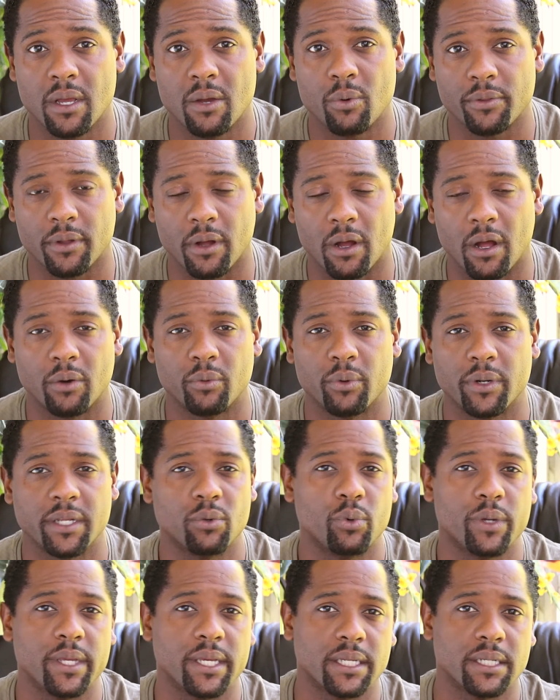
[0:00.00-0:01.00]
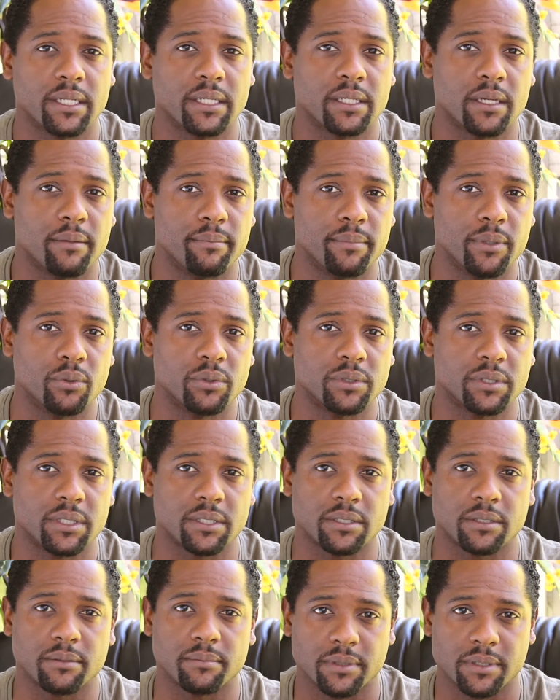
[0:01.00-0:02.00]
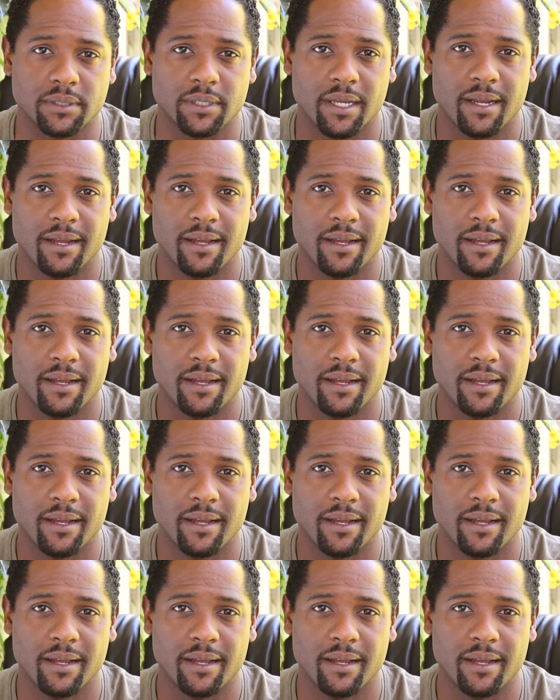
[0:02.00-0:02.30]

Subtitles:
with already weakened immune systems.